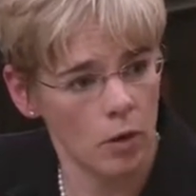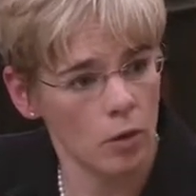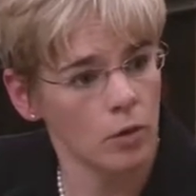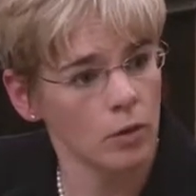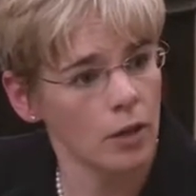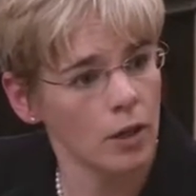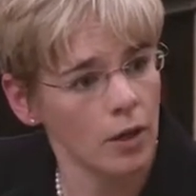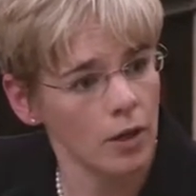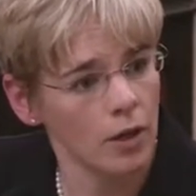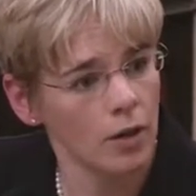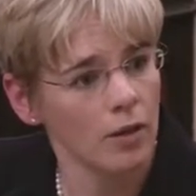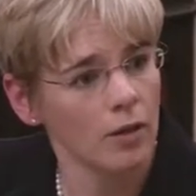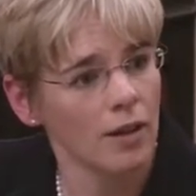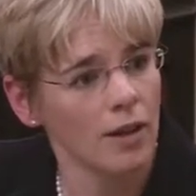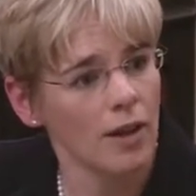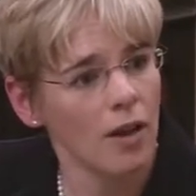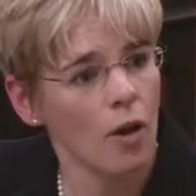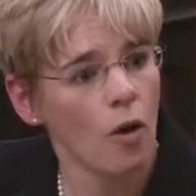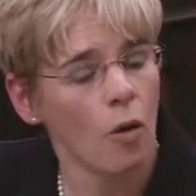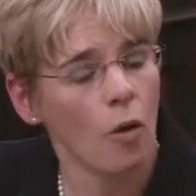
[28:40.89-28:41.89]
earlier,
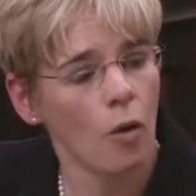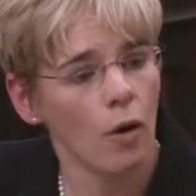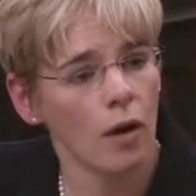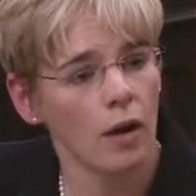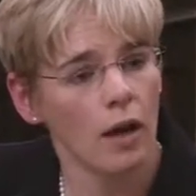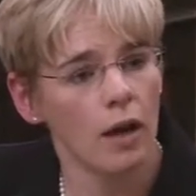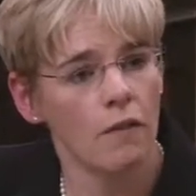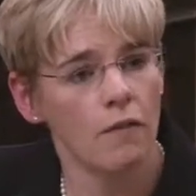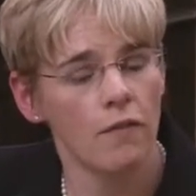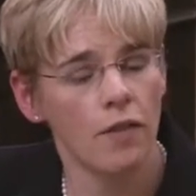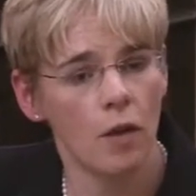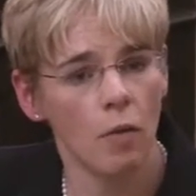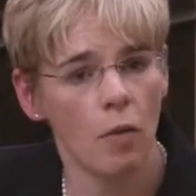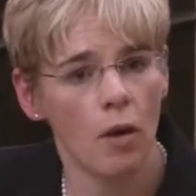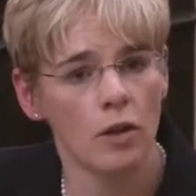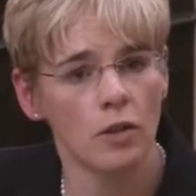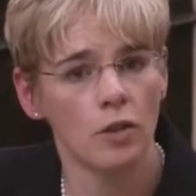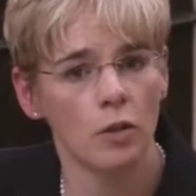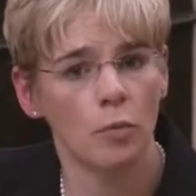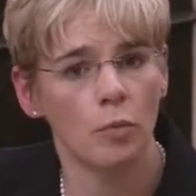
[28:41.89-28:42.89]
or if they
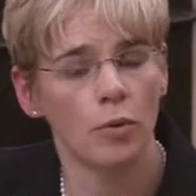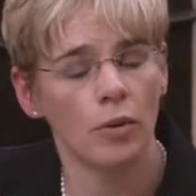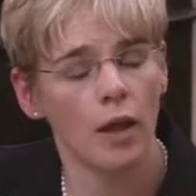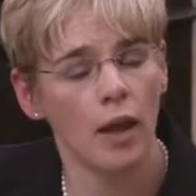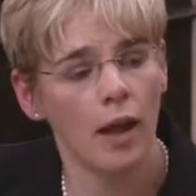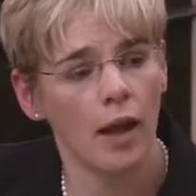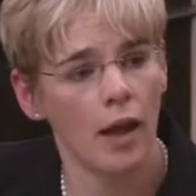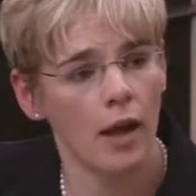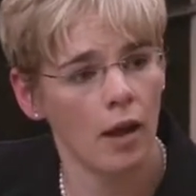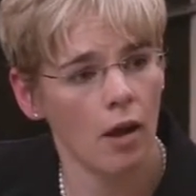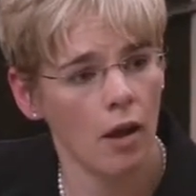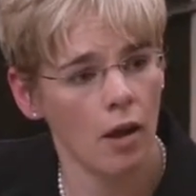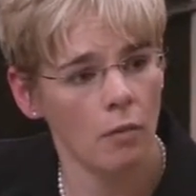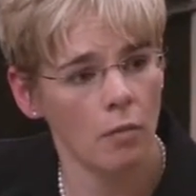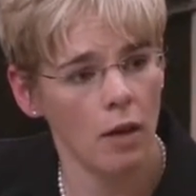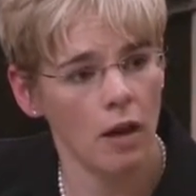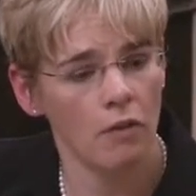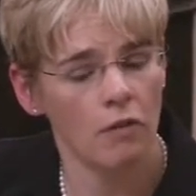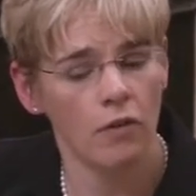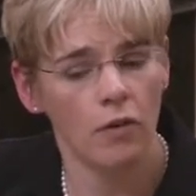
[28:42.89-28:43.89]
want to apply
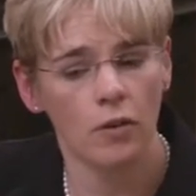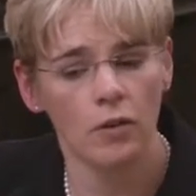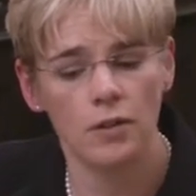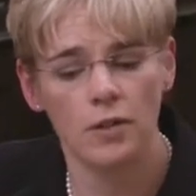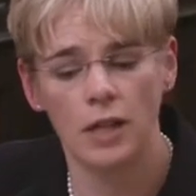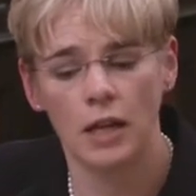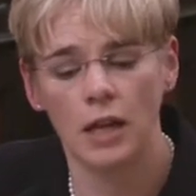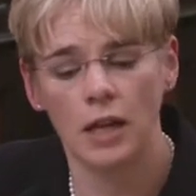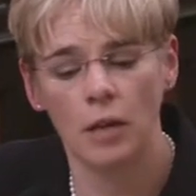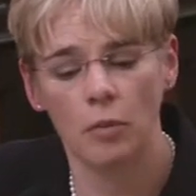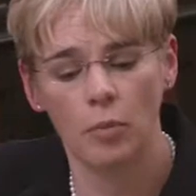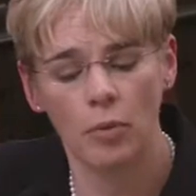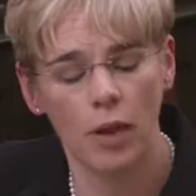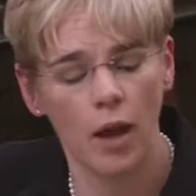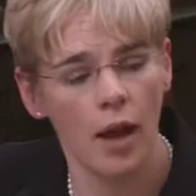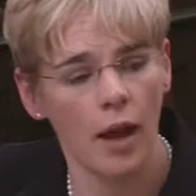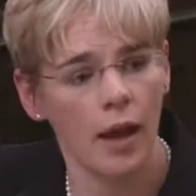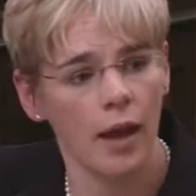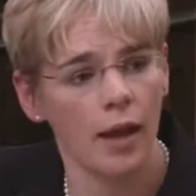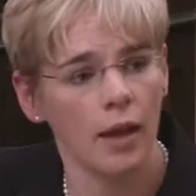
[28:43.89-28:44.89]
on May 1st, they can
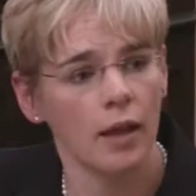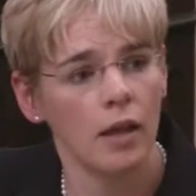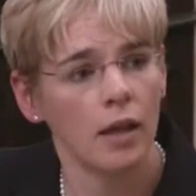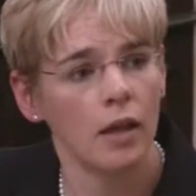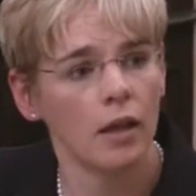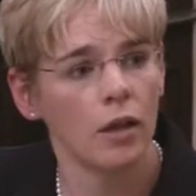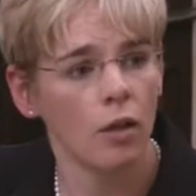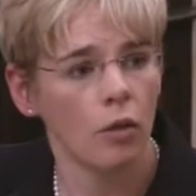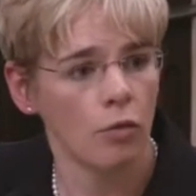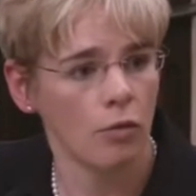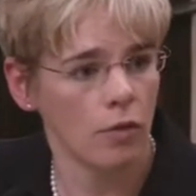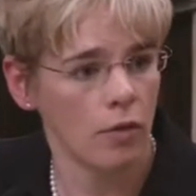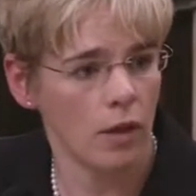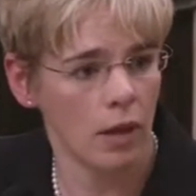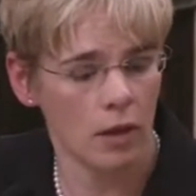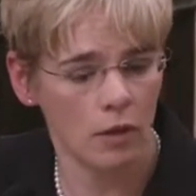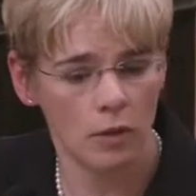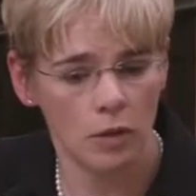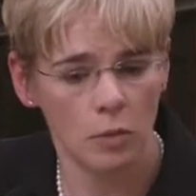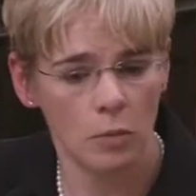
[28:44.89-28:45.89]
apply, go through
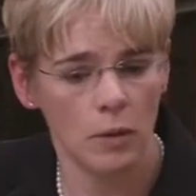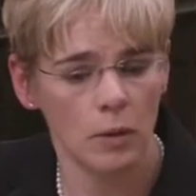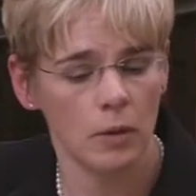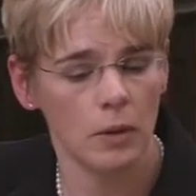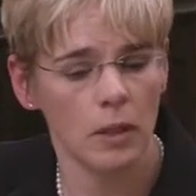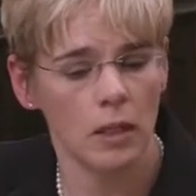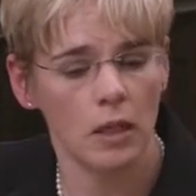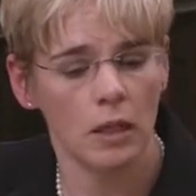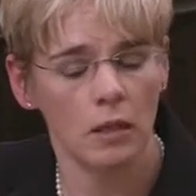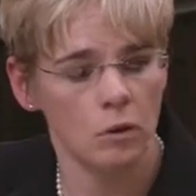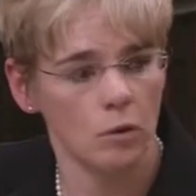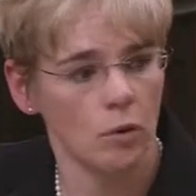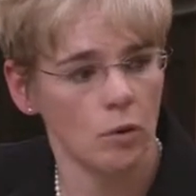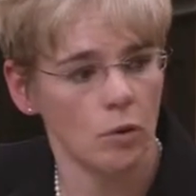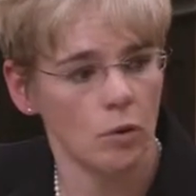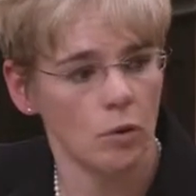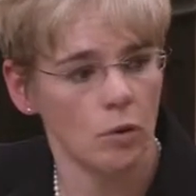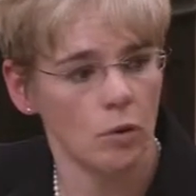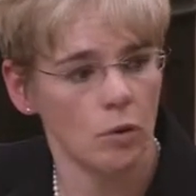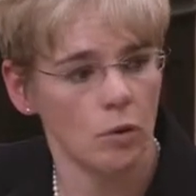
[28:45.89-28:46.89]
the eligibility, and
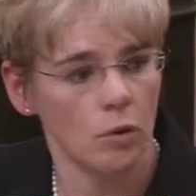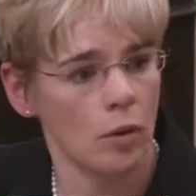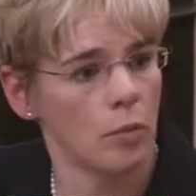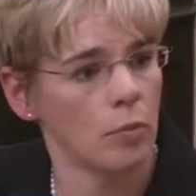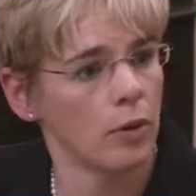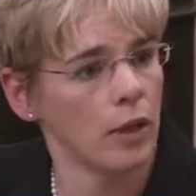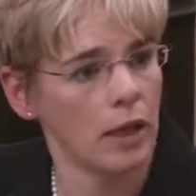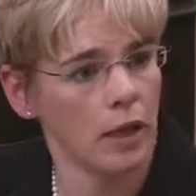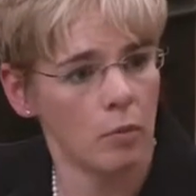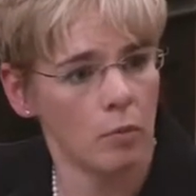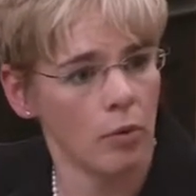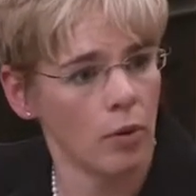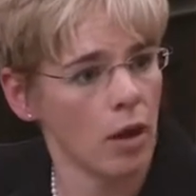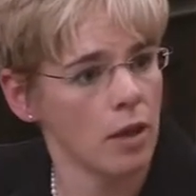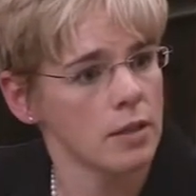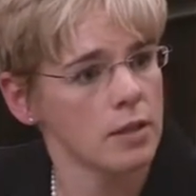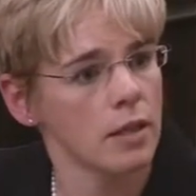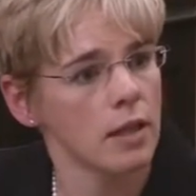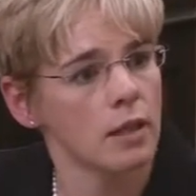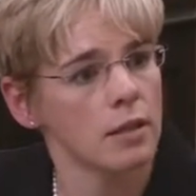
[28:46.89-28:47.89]
then do a planned
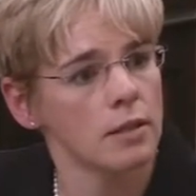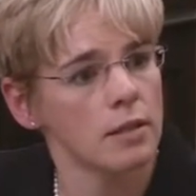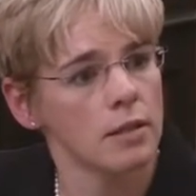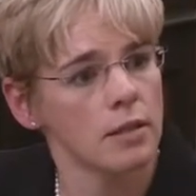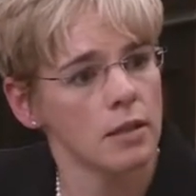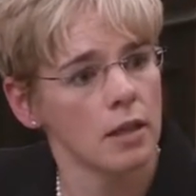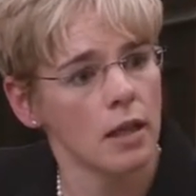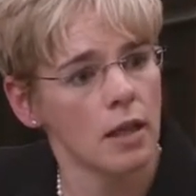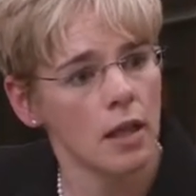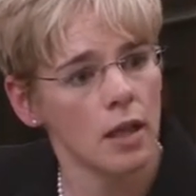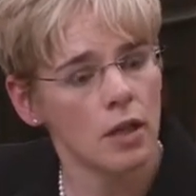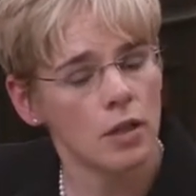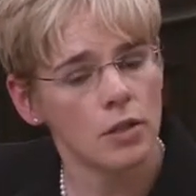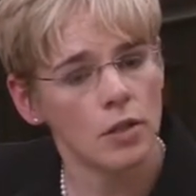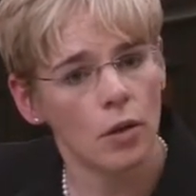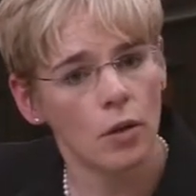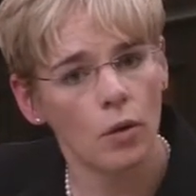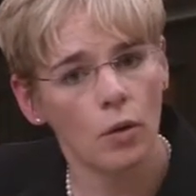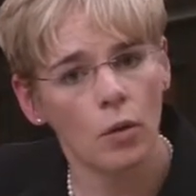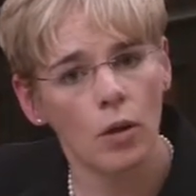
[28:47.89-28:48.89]
process.
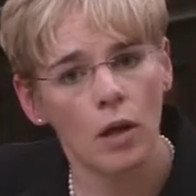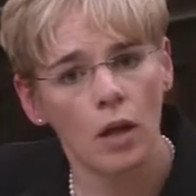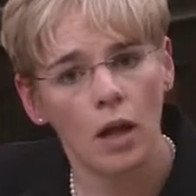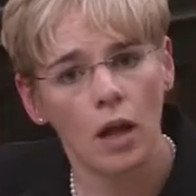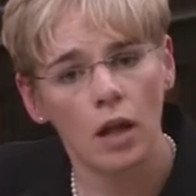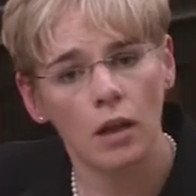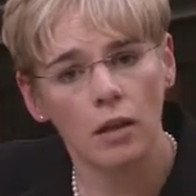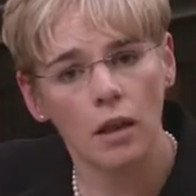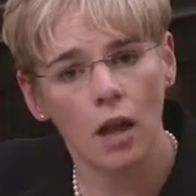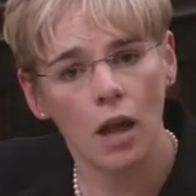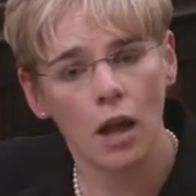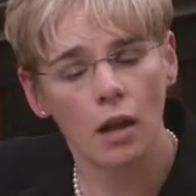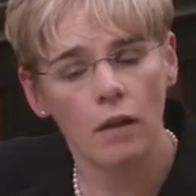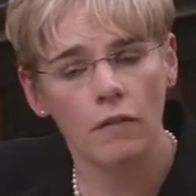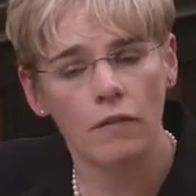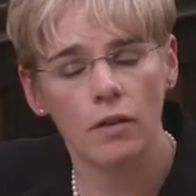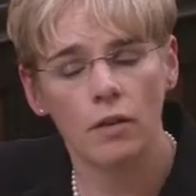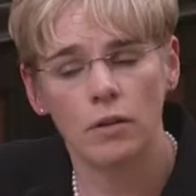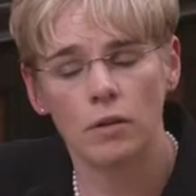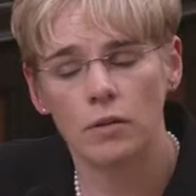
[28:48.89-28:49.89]
So a lot
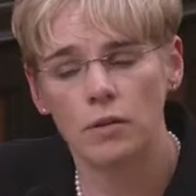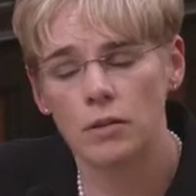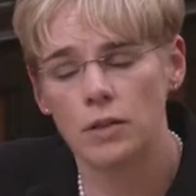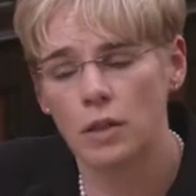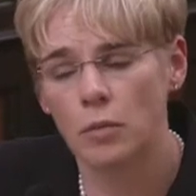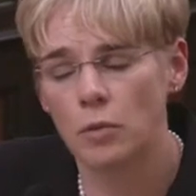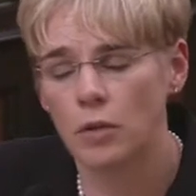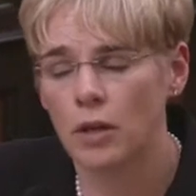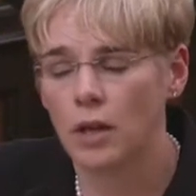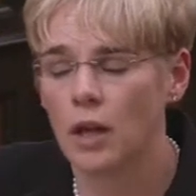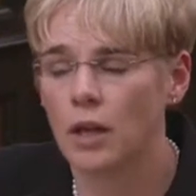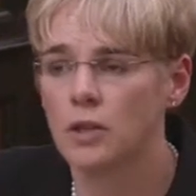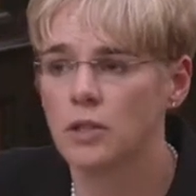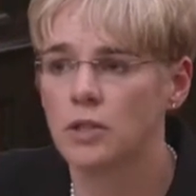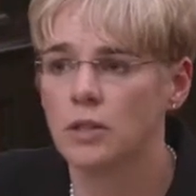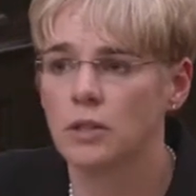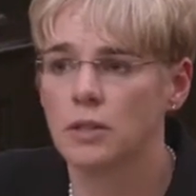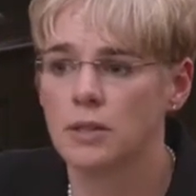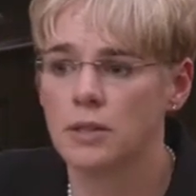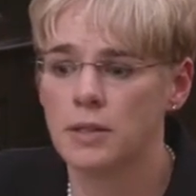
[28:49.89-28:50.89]
of those
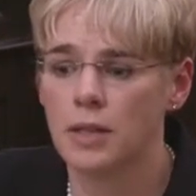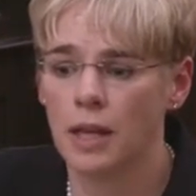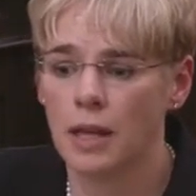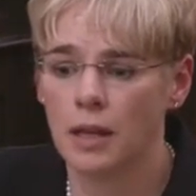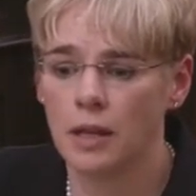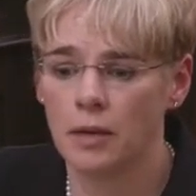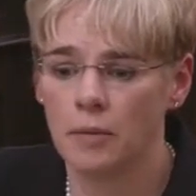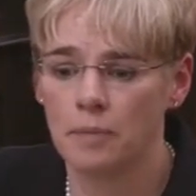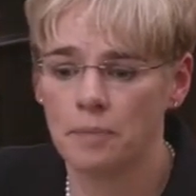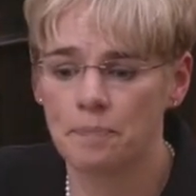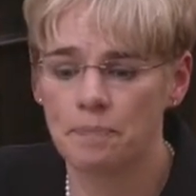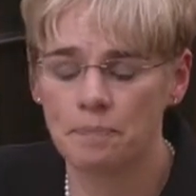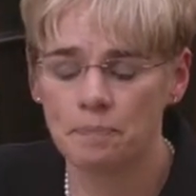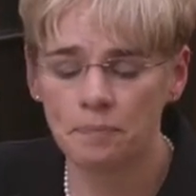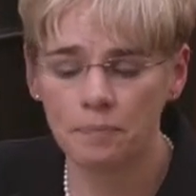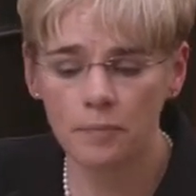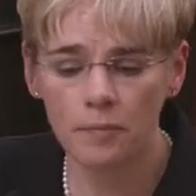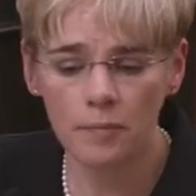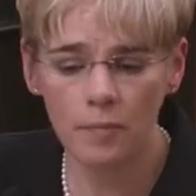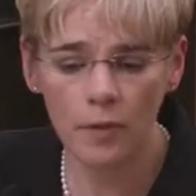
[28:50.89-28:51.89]
communications and
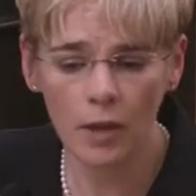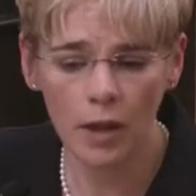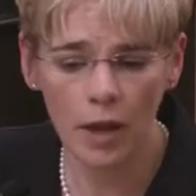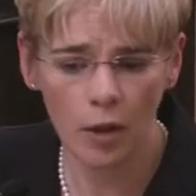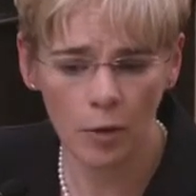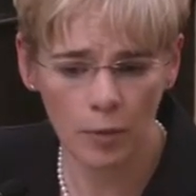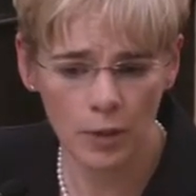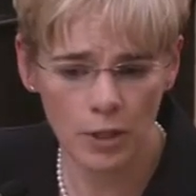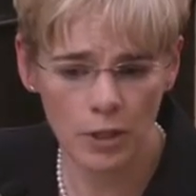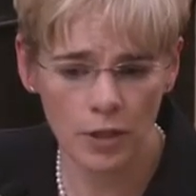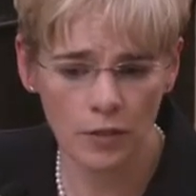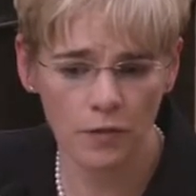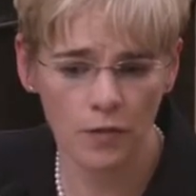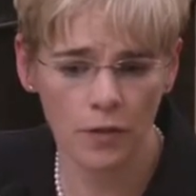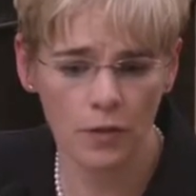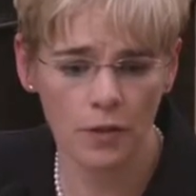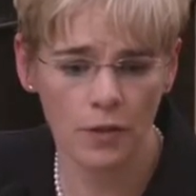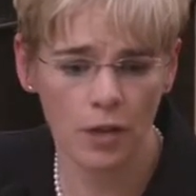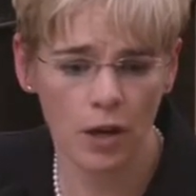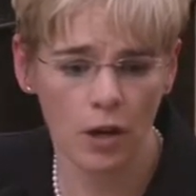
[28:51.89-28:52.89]
outreach
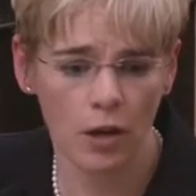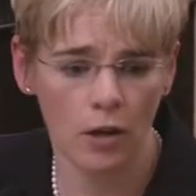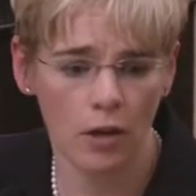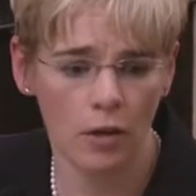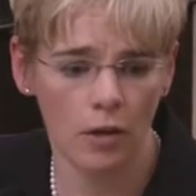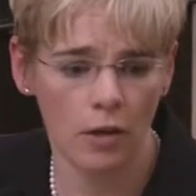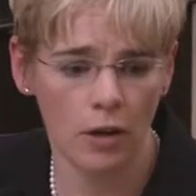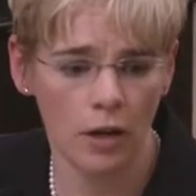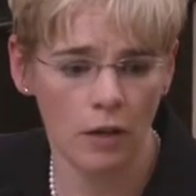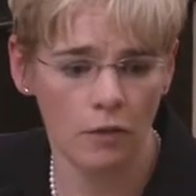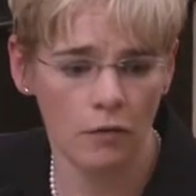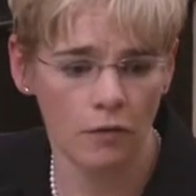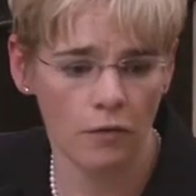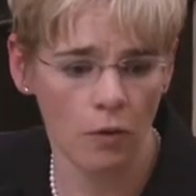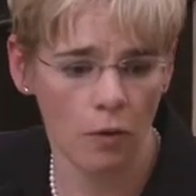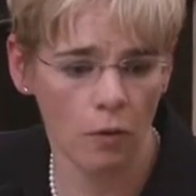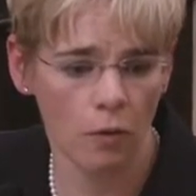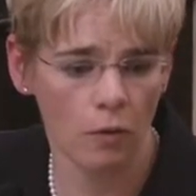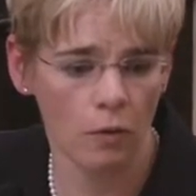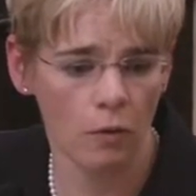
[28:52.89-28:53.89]
efforts are in
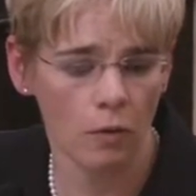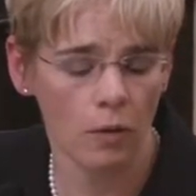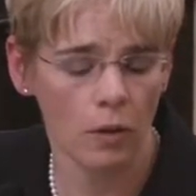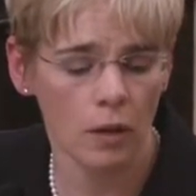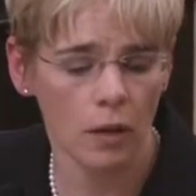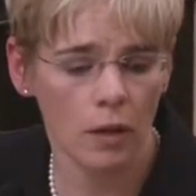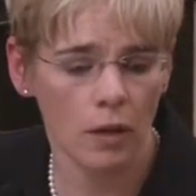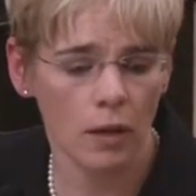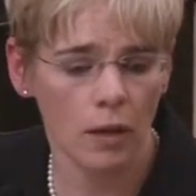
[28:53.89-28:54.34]
full